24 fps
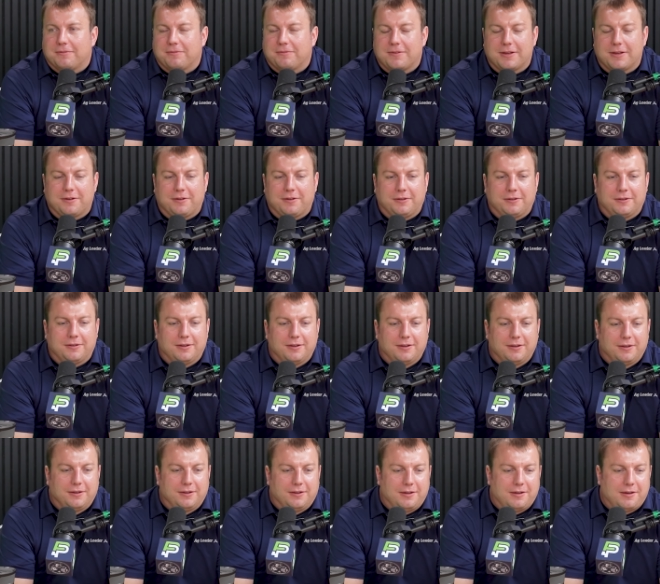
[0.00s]
field
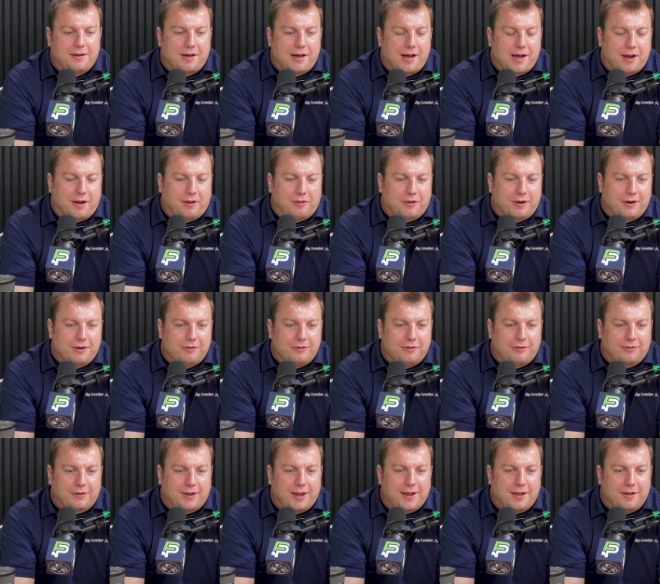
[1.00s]
on a larger
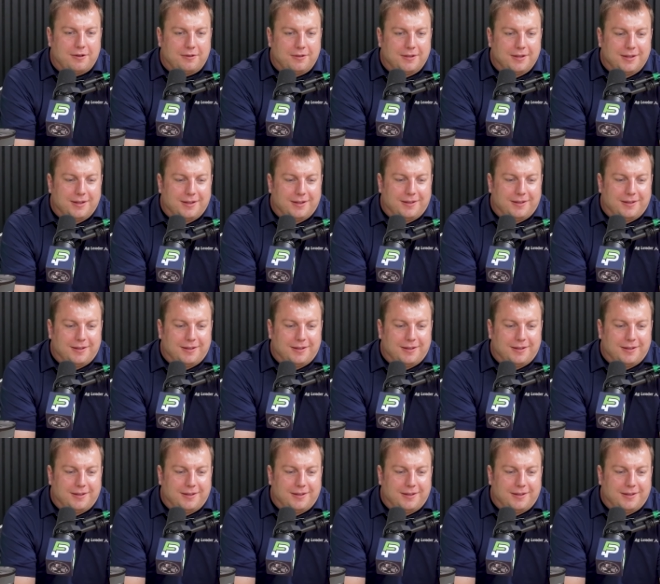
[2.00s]
scale,